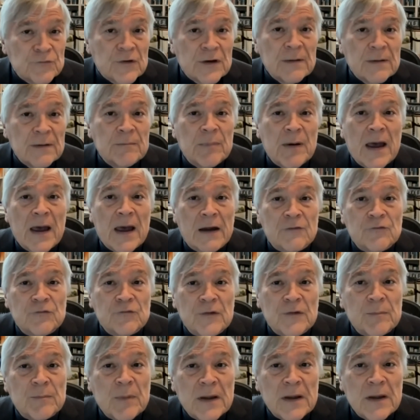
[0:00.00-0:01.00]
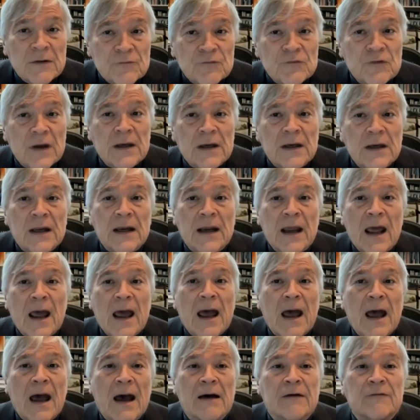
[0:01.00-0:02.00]
impacts that Penn State can
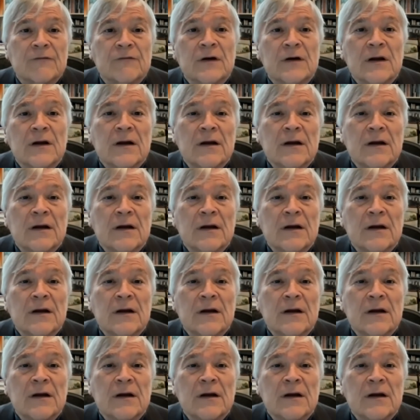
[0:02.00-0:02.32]
have